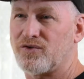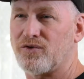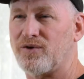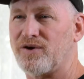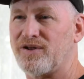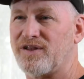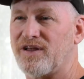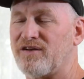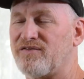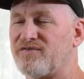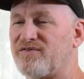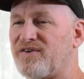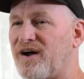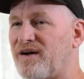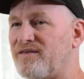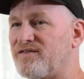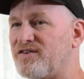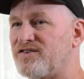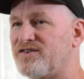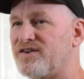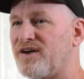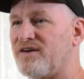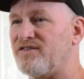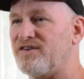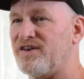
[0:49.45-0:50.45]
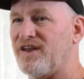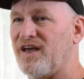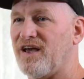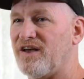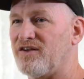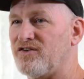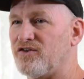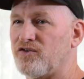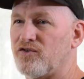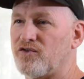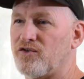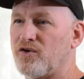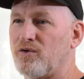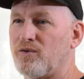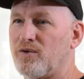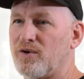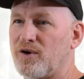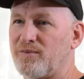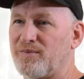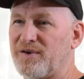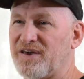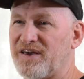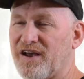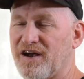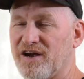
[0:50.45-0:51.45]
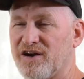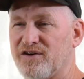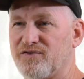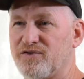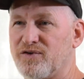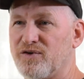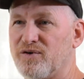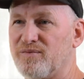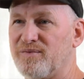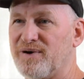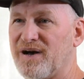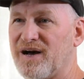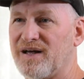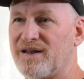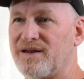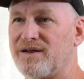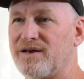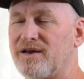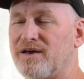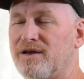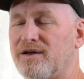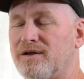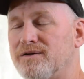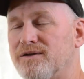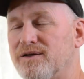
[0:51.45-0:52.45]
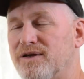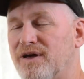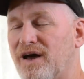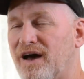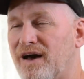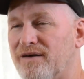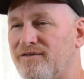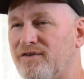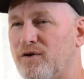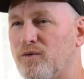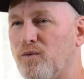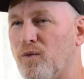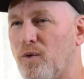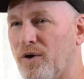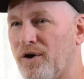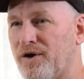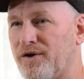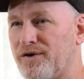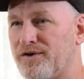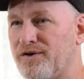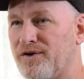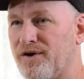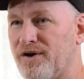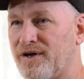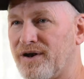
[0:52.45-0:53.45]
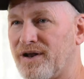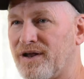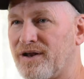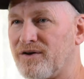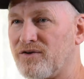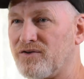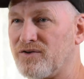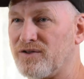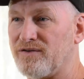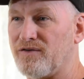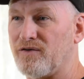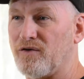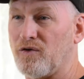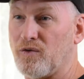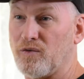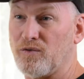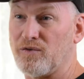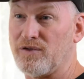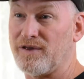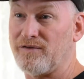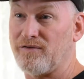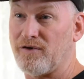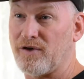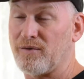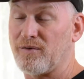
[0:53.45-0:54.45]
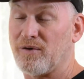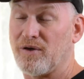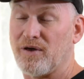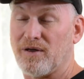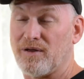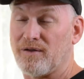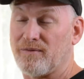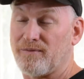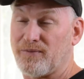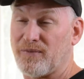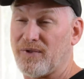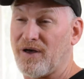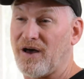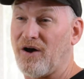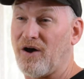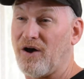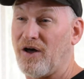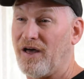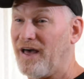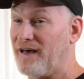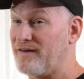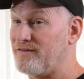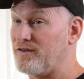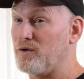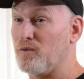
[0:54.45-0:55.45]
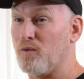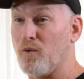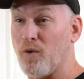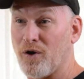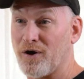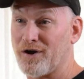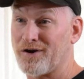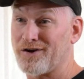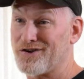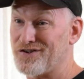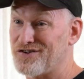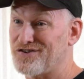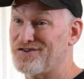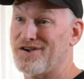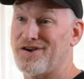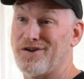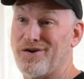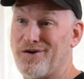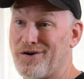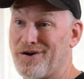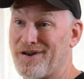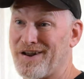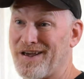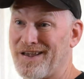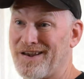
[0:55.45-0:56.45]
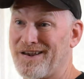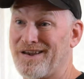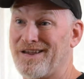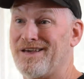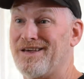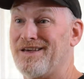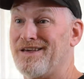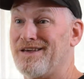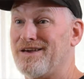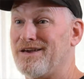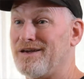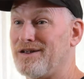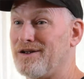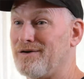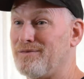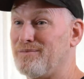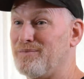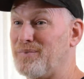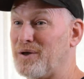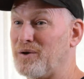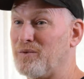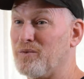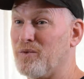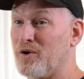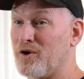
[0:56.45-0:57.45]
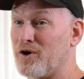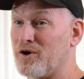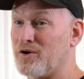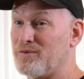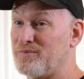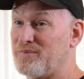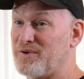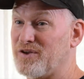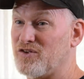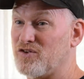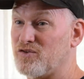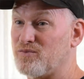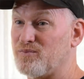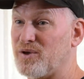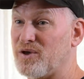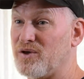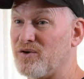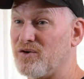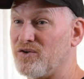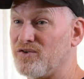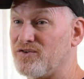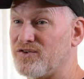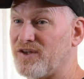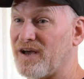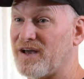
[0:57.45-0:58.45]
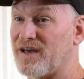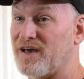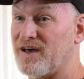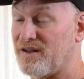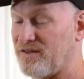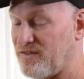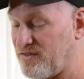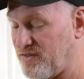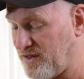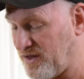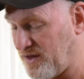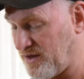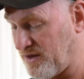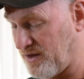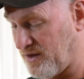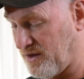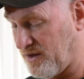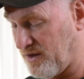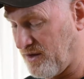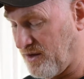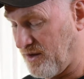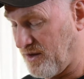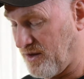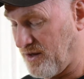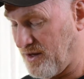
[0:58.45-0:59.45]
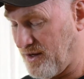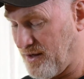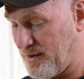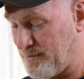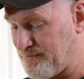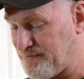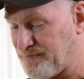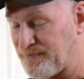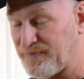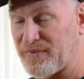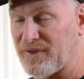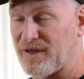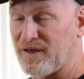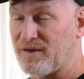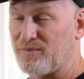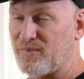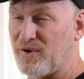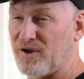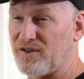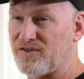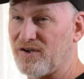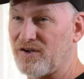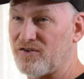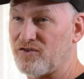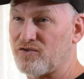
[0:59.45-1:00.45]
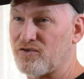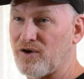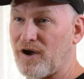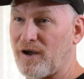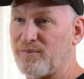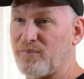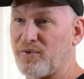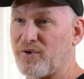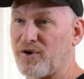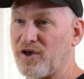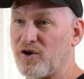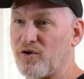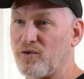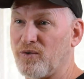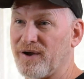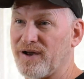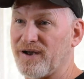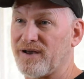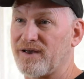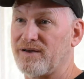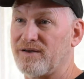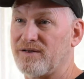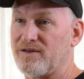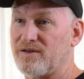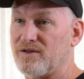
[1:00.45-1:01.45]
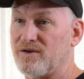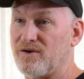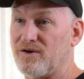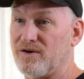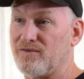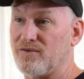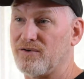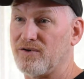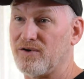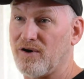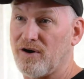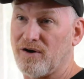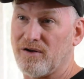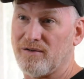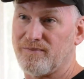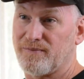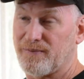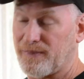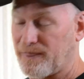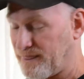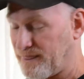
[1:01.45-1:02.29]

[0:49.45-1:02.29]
during that five to seven days, you still want to be careful about having water on it or leaving, leaving heavy water sit on it, you know, big water, big spills, that kind of thing. Um, but it does dry pretty quick overall.